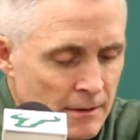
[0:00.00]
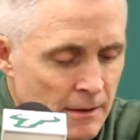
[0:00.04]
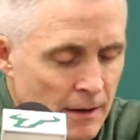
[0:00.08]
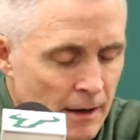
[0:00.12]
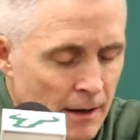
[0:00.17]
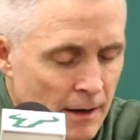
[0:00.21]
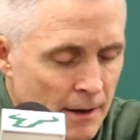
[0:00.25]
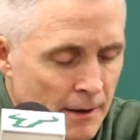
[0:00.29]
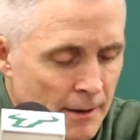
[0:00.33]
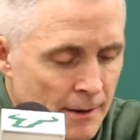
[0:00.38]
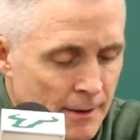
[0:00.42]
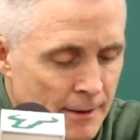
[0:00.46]

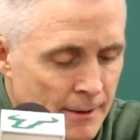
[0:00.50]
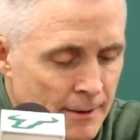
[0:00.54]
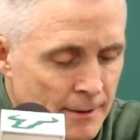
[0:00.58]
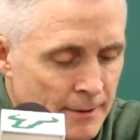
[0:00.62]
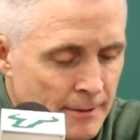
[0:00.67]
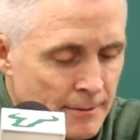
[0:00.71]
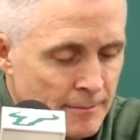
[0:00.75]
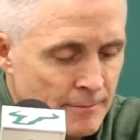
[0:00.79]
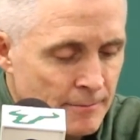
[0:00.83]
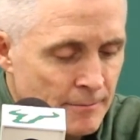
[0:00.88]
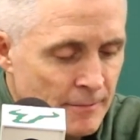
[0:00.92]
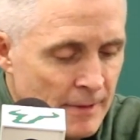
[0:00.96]

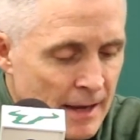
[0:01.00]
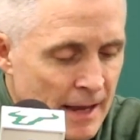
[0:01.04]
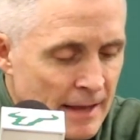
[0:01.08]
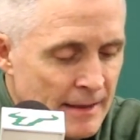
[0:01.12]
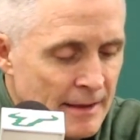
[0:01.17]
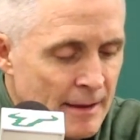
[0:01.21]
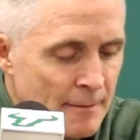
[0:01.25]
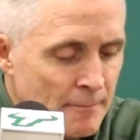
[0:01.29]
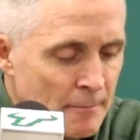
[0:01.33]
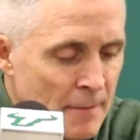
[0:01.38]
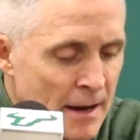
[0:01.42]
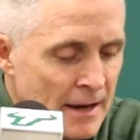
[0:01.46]
and
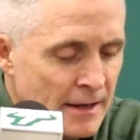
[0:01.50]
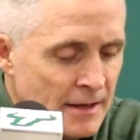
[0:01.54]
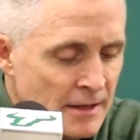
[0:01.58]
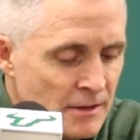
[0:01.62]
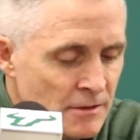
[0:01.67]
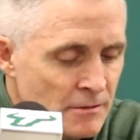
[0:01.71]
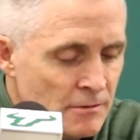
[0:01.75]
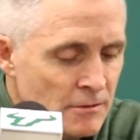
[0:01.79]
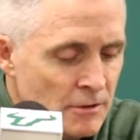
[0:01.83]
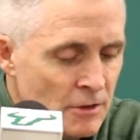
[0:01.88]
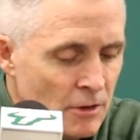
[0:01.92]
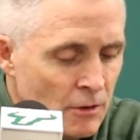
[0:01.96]
then
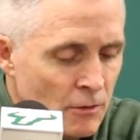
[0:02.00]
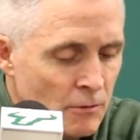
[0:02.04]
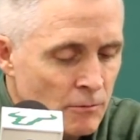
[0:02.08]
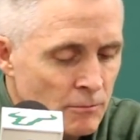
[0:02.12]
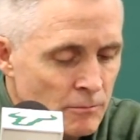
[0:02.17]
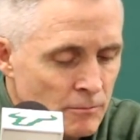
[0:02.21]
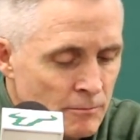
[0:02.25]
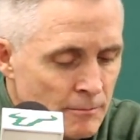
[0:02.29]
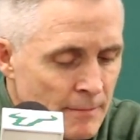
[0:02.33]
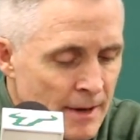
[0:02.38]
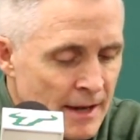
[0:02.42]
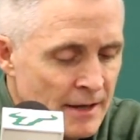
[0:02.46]
making, you know,
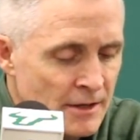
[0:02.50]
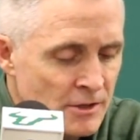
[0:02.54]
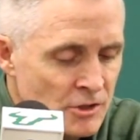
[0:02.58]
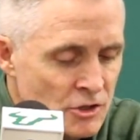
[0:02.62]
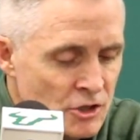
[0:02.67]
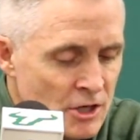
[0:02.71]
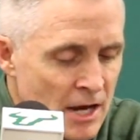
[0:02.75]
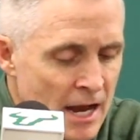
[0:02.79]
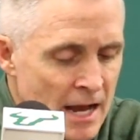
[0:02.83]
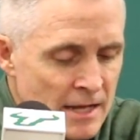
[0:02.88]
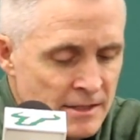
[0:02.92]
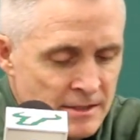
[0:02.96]
making
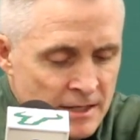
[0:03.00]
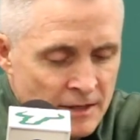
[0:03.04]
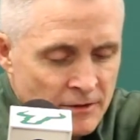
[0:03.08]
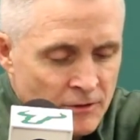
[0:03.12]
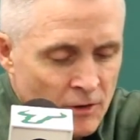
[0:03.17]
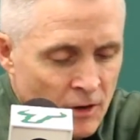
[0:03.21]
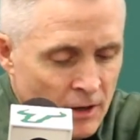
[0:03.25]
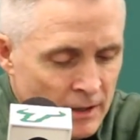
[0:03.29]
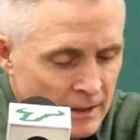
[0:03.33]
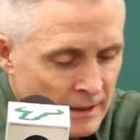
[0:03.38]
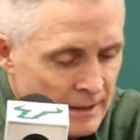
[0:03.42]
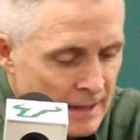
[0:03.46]
shots. I
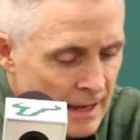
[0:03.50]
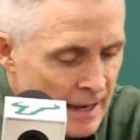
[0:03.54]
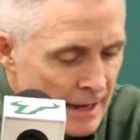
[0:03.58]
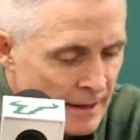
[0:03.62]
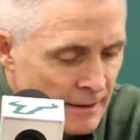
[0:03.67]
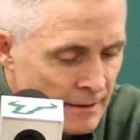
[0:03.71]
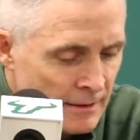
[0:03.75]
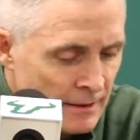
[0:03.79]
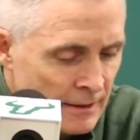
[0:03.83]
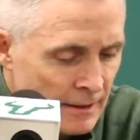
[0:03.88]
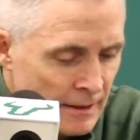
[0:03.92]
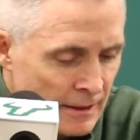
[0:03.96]
thought,
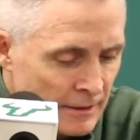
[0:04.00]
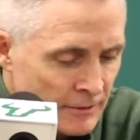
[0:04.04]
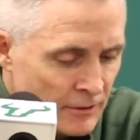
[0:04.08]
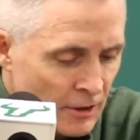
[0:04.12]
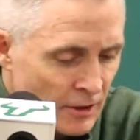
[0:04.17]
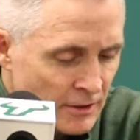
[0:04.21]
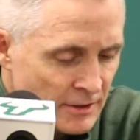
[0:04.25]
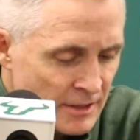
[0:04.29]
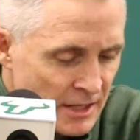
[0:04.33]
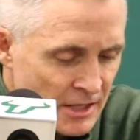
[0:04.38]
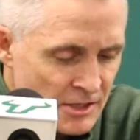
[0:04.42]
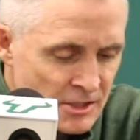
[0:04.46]
again,
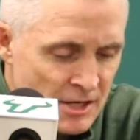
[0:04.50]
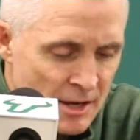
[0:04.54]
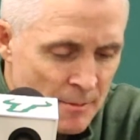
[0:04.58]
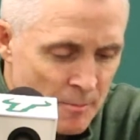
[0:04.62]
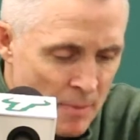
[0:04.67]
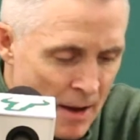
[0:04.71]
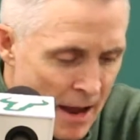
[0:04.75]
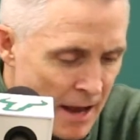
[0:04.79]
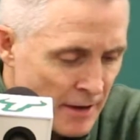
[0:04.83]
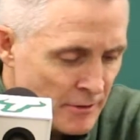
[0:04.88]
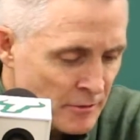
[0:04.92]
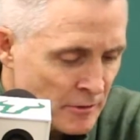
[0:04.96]
DJ
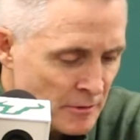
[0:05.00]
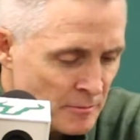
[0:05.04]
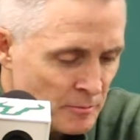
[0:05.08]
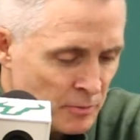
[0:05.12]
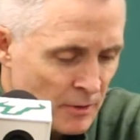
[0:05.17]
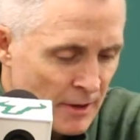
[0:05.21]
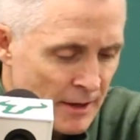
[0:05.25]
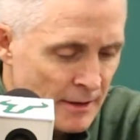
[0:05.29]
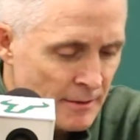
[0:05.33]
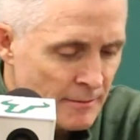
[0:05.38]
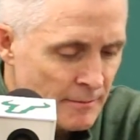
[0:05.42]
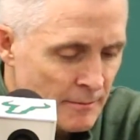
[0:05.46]
Patrick
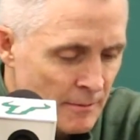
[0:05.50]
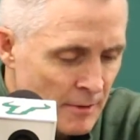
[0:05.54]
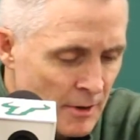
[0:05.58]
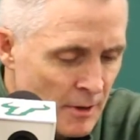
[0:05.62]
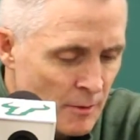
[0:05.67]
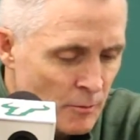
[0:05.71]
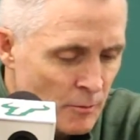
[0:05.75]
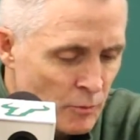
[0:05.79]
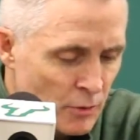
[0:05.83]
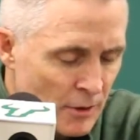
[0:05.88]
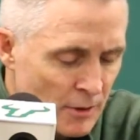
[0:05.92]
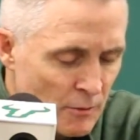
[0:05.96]
played
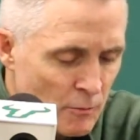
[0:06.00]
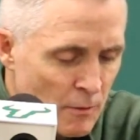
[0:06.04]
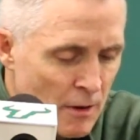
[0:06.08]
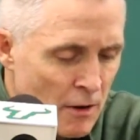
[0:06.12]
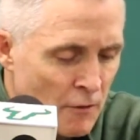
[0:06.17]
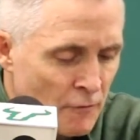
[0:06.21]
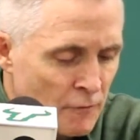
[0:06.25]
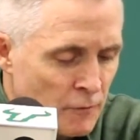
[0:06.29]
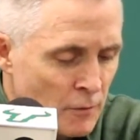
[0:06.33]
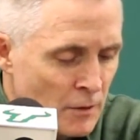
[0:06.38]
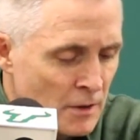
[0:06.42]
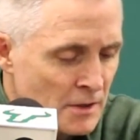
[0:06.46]
pretty well
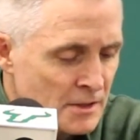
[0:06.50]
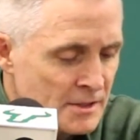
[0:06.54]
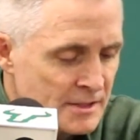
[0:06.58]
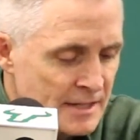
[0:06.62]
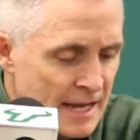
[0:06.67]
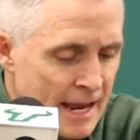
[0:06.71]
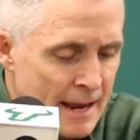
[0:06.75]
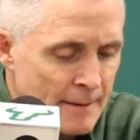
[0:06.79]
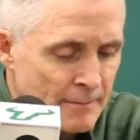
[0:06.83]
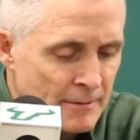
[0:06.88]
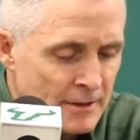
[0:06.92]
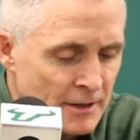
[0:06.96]
for us.
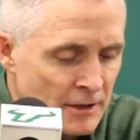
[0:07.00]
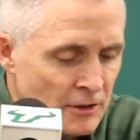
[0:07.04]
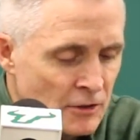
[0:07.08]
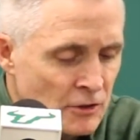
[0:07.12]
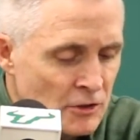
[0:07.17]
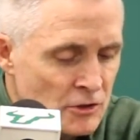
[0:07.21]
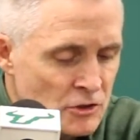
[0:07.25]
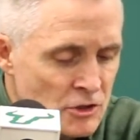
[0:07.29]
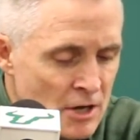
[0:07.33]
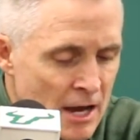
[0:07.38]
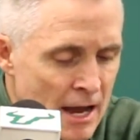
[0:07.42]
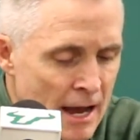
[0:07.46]
Sam did a
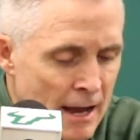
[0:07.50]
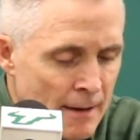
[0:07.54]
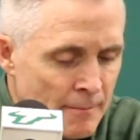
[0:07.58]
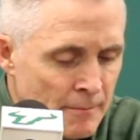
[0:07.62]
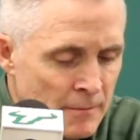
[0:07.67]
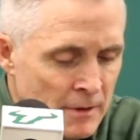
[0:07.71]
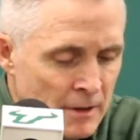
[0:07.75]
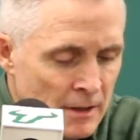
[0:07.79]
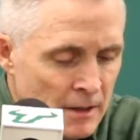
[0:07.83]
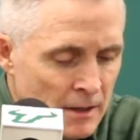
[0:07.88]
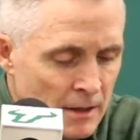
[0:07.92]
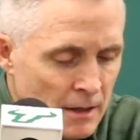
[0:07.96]
good
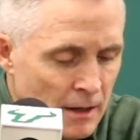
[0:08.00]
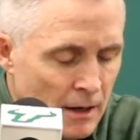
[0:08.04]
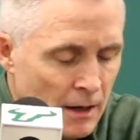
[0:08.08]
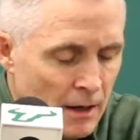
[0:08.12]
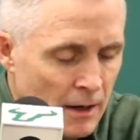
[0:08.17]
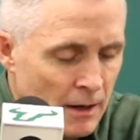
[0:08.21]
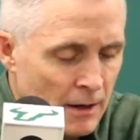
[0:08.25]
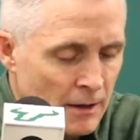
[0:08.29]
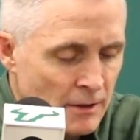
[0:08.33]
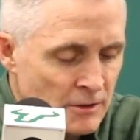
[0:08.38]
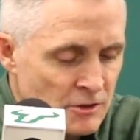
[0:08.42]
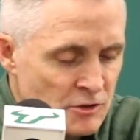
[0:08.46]
job,
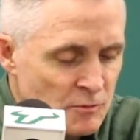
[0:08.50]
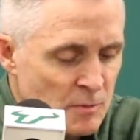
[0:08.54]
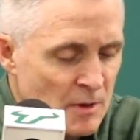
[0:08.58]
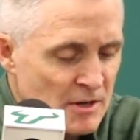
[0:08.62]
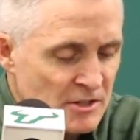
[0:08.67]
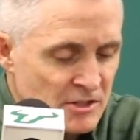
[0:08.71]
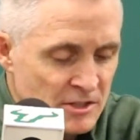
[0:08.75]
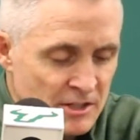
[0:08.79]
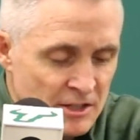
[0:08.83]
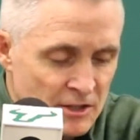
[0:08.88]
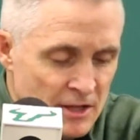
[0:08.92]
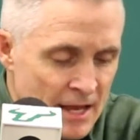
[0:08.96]

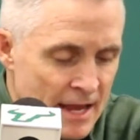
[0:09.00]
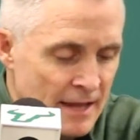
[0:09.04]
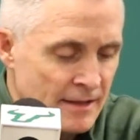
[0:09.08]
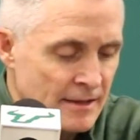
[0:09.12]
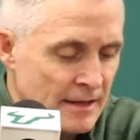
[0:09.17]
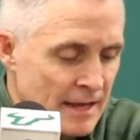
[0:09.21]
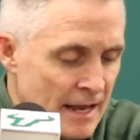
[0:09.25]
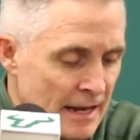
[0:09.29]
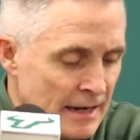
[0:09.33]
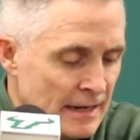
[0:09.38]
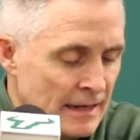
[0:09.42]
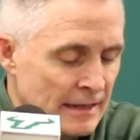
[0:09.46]
especially at
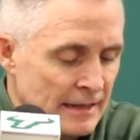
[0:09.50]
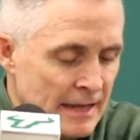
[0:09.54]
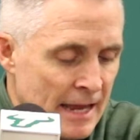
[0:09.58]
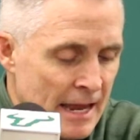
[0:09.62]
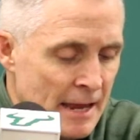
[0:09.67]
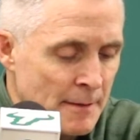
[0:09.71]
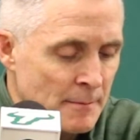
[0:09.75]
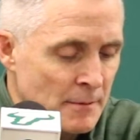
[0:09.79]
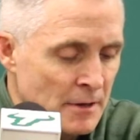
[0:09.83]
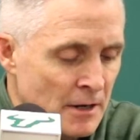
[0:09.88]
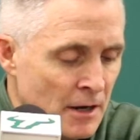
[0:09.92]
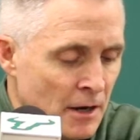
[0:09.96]
the end of the
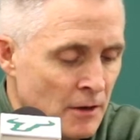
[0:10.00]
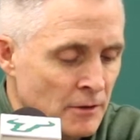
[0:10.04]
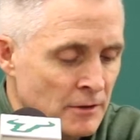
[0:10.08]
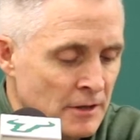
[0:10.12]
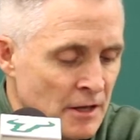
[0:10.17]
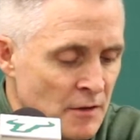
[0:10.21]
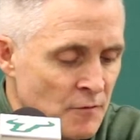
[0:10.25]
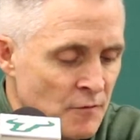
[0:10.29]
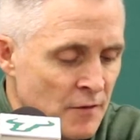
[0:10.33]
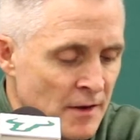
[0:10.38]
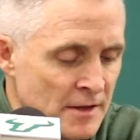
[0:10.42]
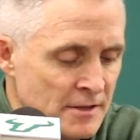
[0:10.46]
game in our
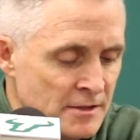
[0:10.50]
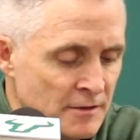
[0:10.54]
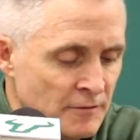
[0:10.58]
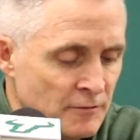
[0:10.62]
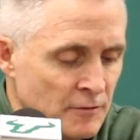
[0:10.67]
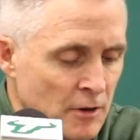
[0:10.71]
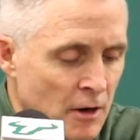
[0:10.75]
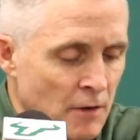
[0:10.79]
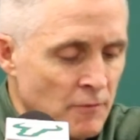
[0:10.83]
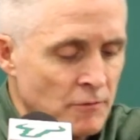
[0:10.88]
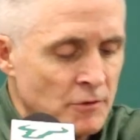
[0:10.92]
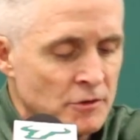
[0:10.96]
defensive
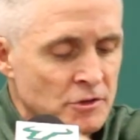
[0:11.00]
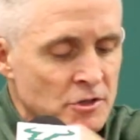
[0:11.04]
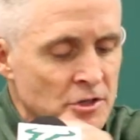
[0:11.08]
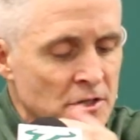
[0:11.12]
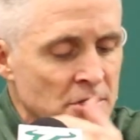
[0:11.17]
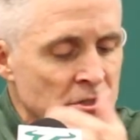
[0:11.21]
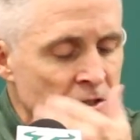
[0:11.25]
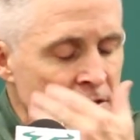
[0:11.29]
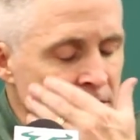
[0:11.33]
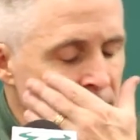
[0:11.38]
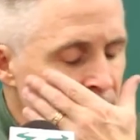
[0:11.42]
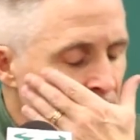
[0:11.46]

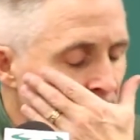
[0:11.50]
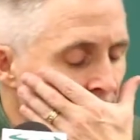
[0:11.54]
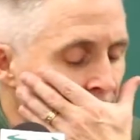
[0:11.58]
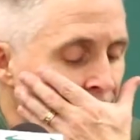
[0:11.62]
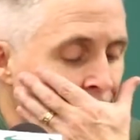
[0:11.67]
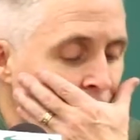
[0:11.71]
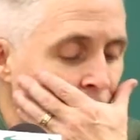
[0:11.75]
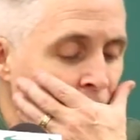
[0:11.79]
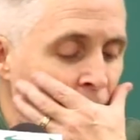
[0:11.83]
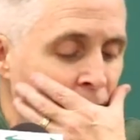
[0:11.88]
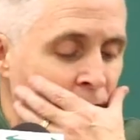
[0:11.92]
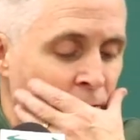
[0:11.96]
coverages and so
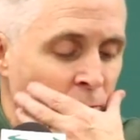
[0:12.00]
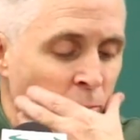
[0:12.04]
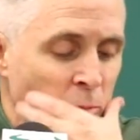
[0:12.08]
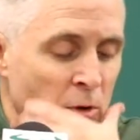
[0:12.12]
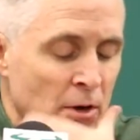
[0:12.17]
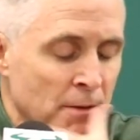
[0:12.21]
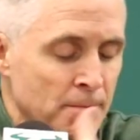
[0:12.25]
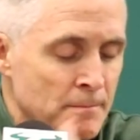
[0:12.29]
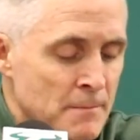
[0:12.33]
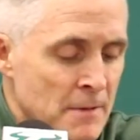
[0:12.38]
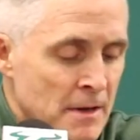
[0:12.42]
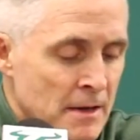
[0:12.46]
forth.
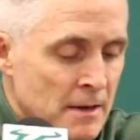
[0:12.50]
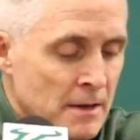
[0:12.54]
But,